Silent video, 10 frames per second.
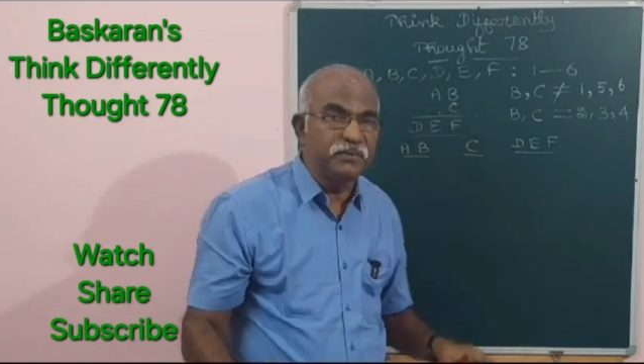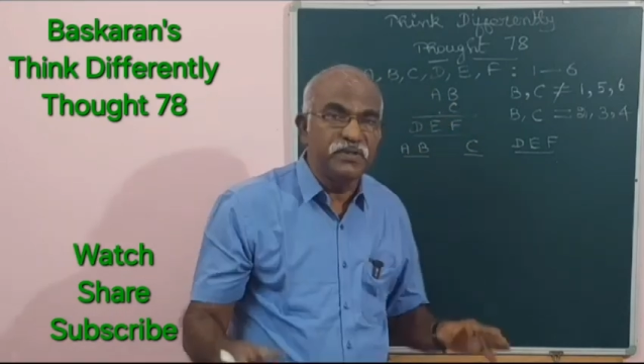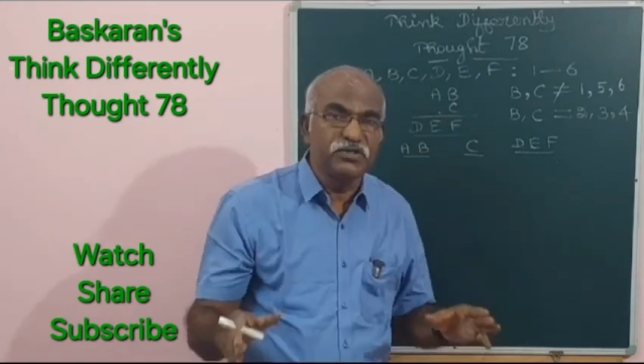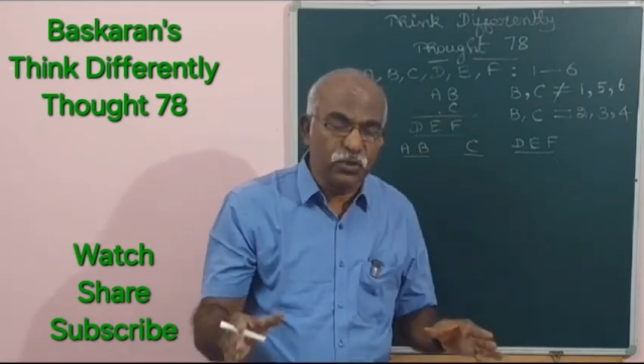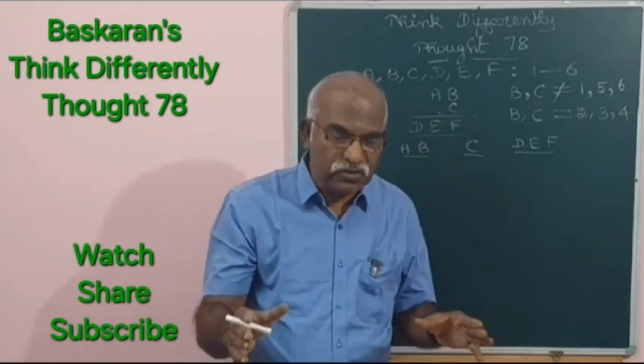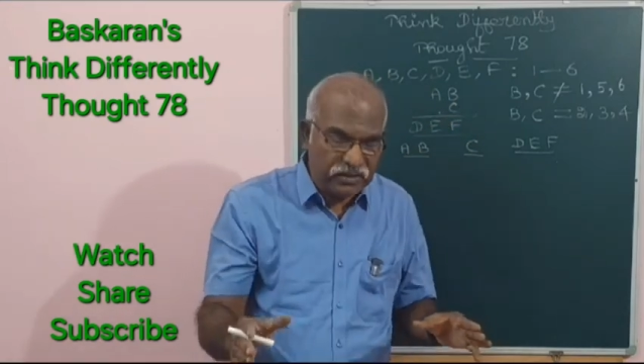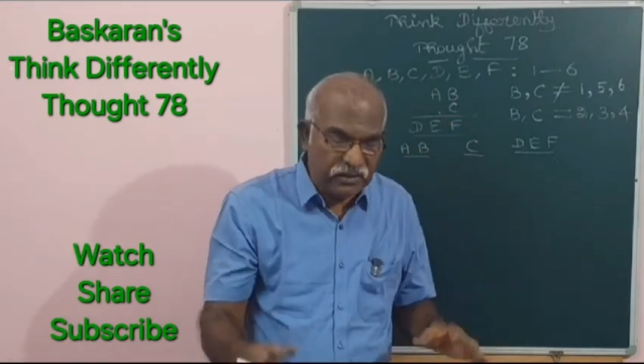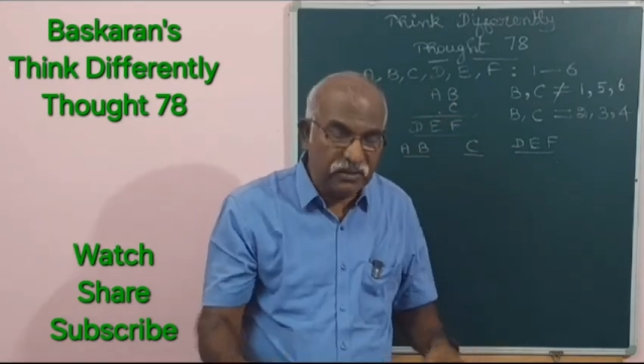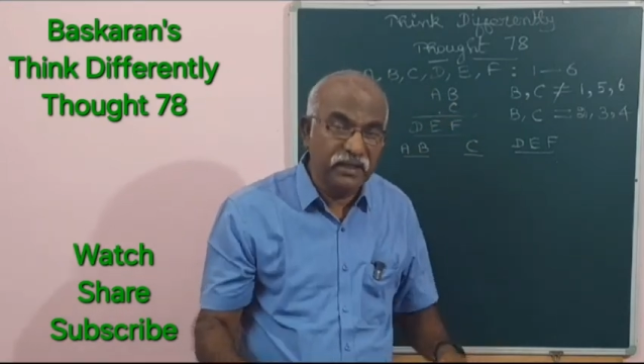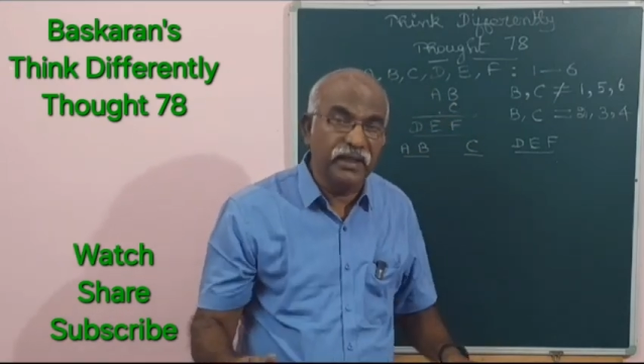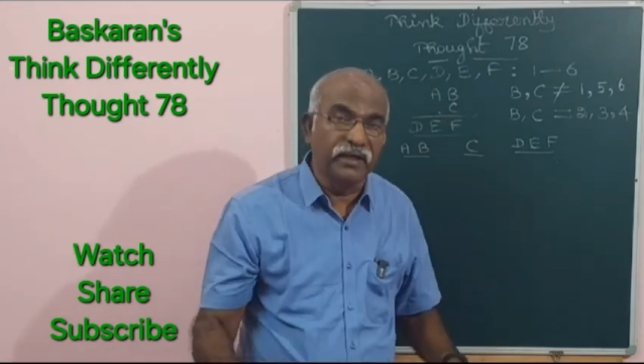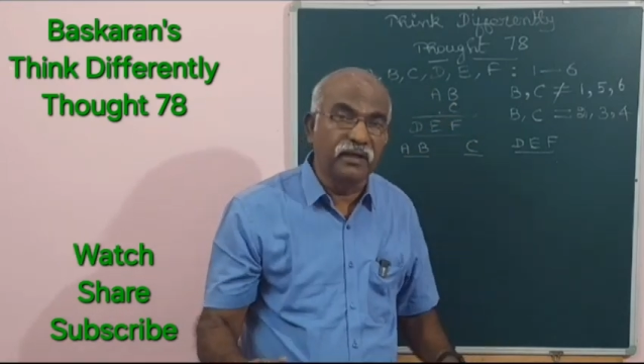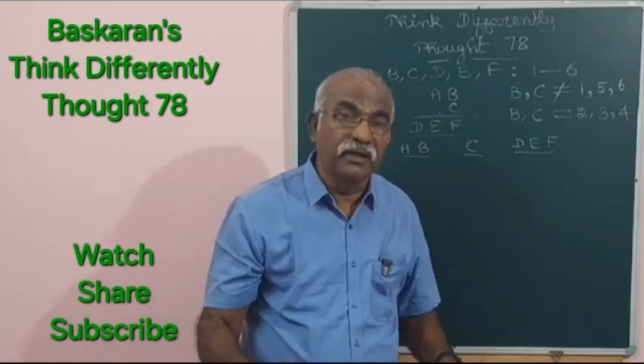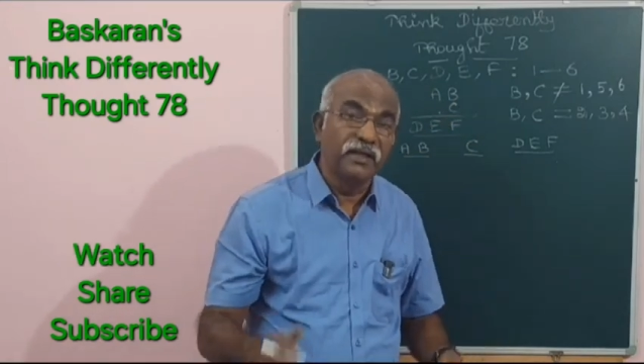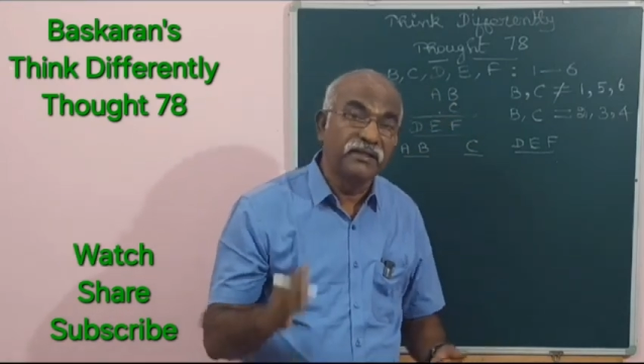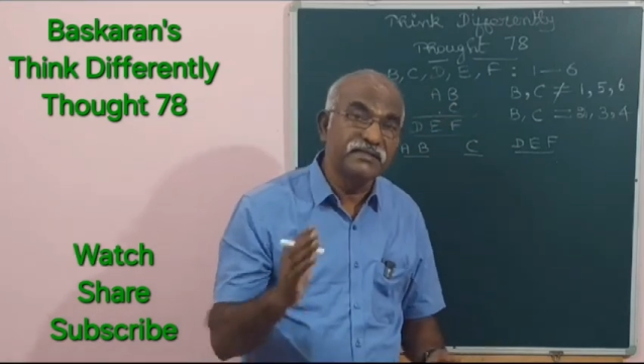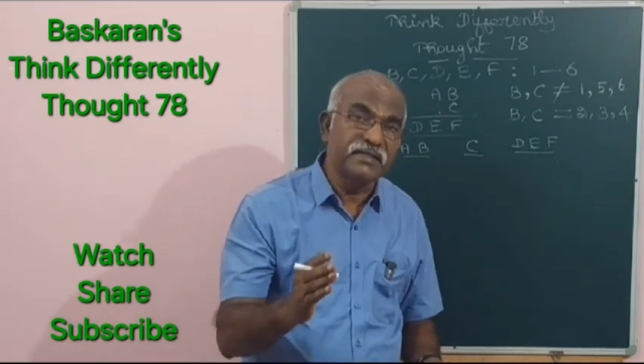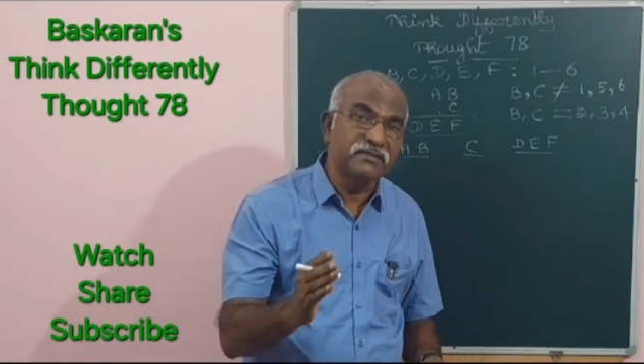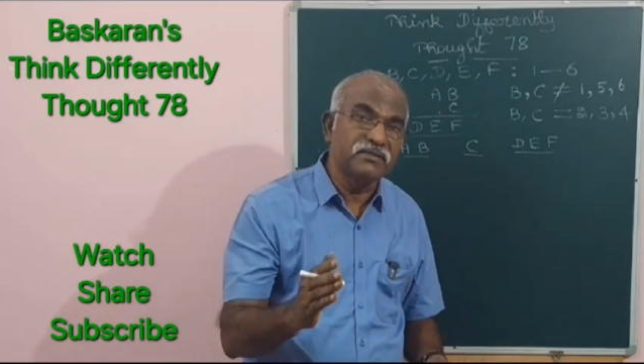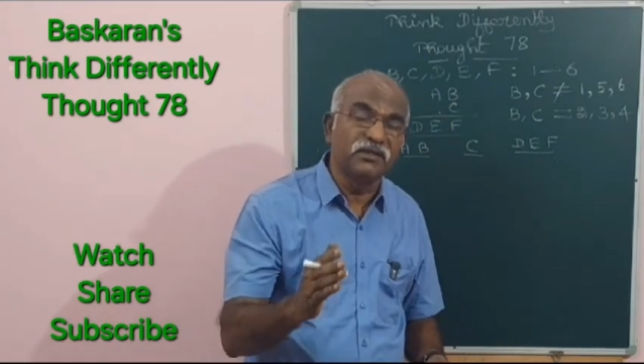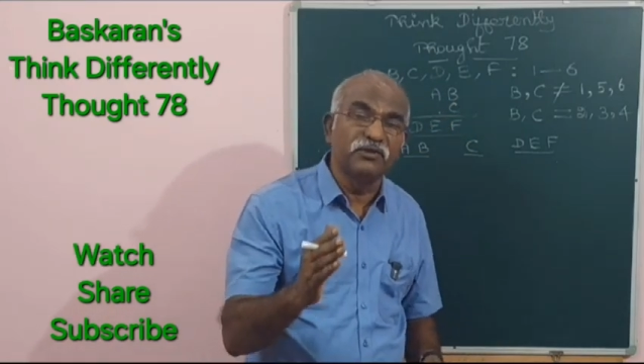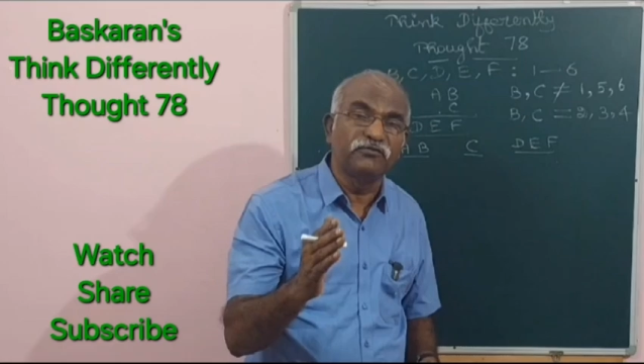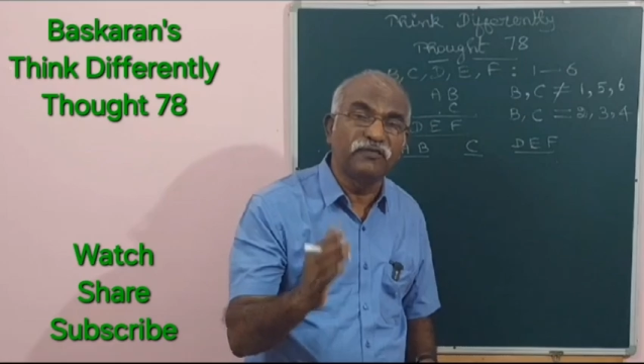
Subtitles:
can be chosen in 6 into